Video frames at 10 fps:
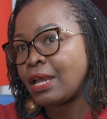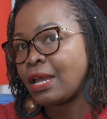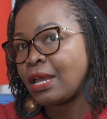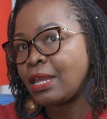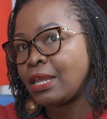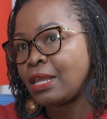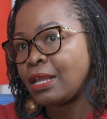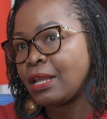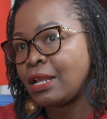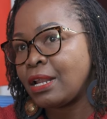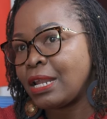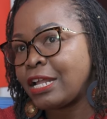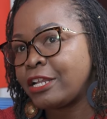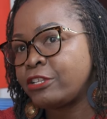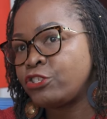I
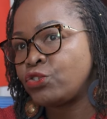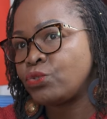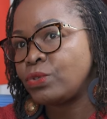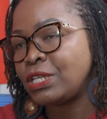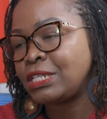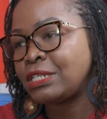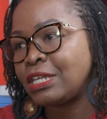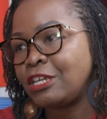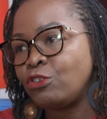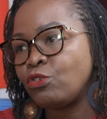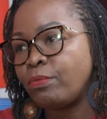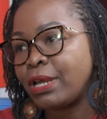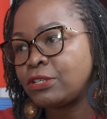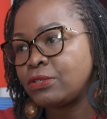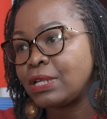learn to hit the ignore
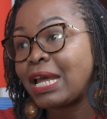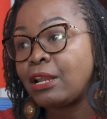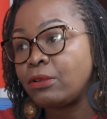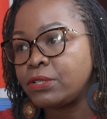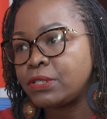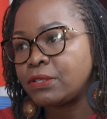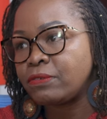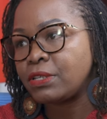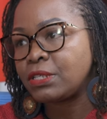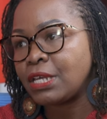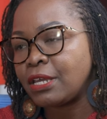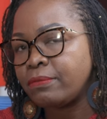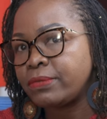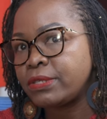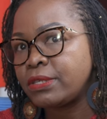button a lot of the
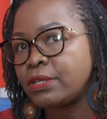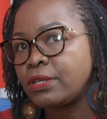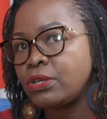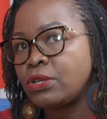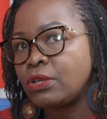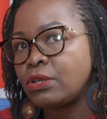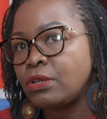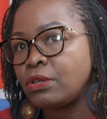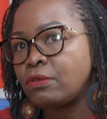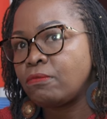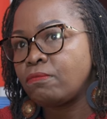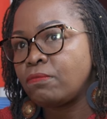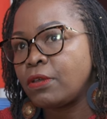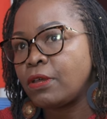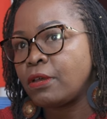times.
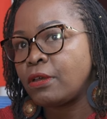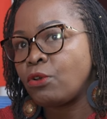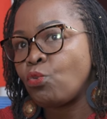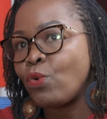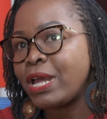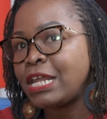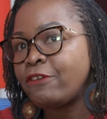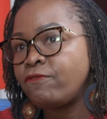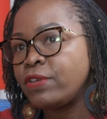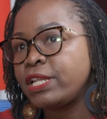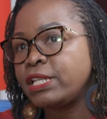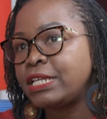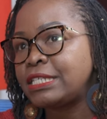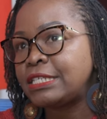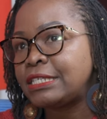Uh, when I feel
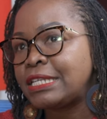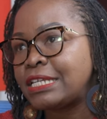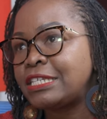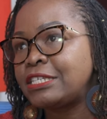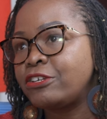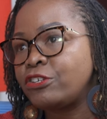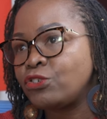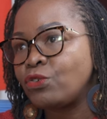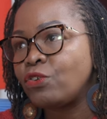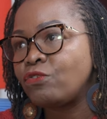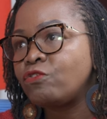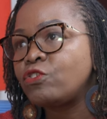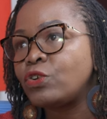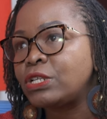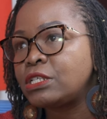it is necessary to
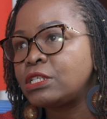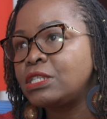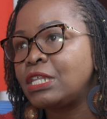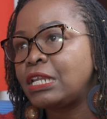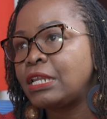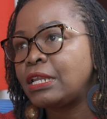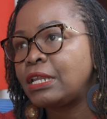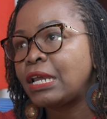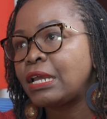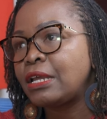confront, then